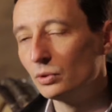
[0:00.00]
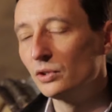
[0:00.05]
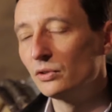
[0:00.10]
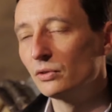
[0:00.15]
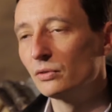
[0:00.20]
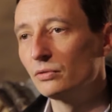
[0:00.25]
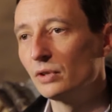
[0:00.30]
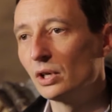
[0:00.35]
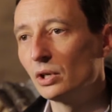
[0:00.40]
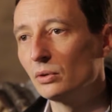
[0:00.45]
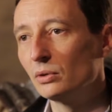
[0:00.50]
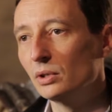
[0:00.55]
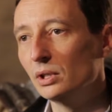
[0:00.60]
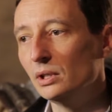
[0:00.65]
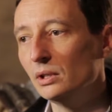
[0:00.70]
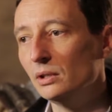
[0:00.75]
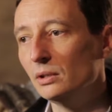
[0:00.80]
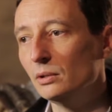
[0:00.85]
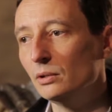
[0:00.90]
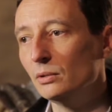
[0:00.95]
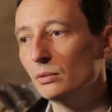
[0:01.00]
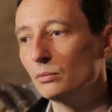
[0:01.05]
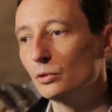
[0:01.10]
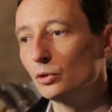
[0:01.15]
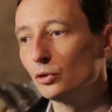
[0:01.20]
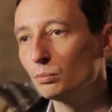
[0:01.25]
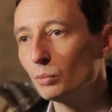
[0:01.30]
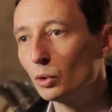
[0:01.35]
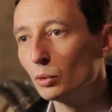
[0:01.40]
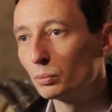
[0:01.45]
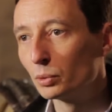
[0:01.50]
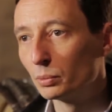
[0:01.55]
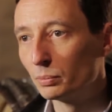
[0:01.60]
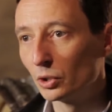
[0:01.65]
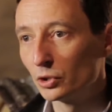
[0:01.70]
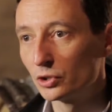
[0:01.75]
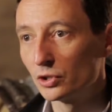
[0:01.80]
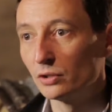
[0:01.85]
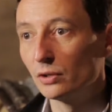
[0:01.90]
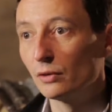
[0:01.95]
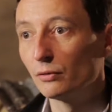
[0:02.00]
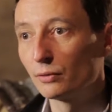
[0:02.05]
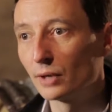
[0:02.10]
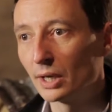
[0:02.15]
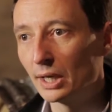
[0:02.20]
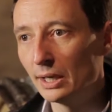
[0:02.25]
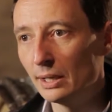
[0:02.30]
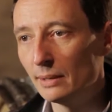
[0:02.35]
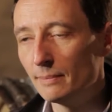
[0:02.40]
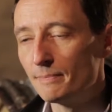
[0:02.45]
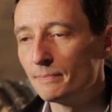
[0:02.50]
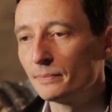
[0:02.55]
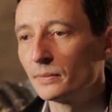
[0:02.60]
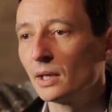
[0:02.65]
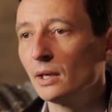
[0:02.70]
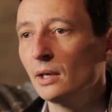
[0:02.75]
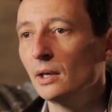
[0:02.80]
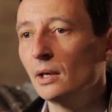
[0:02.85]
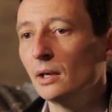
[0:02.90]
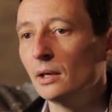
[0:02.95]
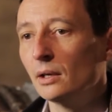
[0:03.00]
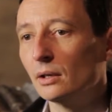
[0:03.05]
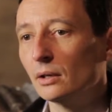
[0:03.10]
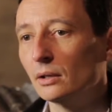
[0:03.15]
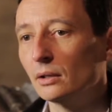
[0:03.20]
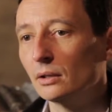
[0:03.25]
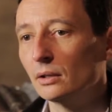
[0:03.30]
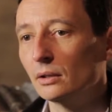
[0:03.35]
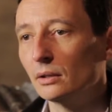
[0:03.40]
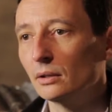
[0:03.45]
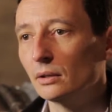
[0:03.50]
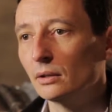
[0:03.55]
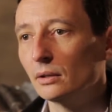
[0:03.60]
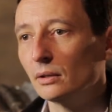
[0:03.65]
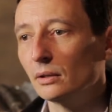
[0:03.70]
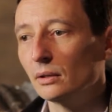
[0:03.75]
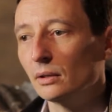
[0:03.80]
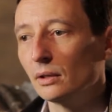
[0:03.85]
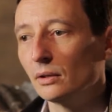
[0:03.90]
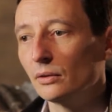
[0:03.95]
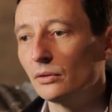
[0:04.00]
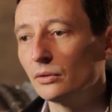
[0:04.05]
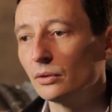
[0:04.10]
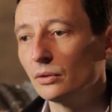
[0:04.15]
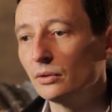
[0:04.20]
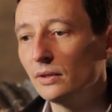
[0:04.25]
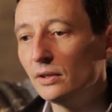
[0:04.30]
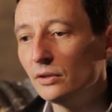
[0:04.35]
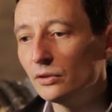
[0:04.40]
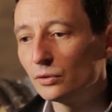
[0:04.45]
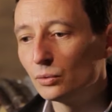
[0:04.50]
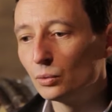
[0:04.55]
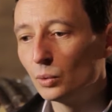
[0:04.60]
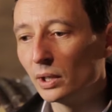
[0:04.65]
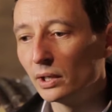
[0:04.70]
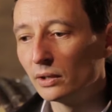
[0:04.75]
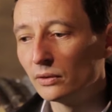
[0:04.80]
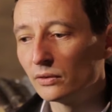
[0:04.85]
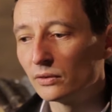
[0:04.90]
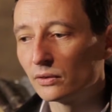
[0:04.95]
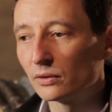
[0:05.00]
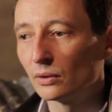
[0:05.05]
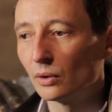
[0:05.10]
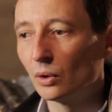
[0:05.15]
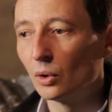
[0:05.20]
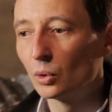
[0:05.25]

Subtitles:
with a very small proportion of clay. So these wines